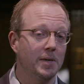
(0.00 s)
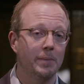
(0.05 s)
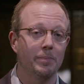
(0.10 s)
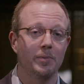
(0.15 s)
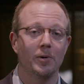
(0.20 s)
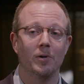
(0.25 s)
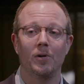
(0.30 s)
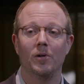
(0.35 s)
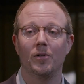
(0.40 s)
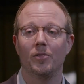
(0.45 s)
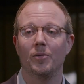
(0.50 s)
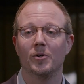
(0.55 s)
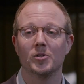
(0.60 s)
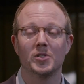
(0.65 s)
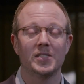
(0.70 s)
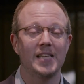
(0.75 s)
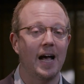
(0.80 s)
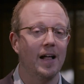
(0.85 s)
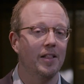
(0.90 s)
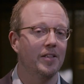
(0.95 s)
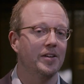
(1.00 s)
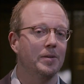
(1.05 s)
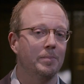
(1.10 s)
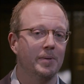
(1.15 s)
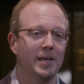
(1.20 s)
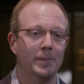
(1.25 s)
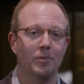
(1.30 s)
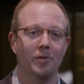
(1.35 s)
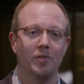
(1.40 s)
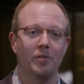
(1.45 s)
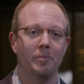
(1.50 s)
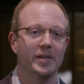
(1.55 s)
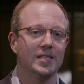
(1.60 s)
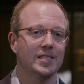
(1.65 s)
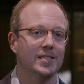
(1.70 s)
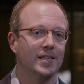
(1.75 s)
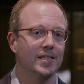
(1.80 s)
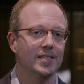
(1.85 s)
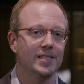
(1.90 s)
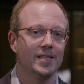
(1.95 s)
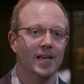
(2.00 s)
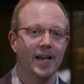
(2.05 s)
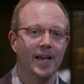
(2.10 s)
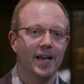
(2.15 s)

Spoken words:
people, the most talented people in the business.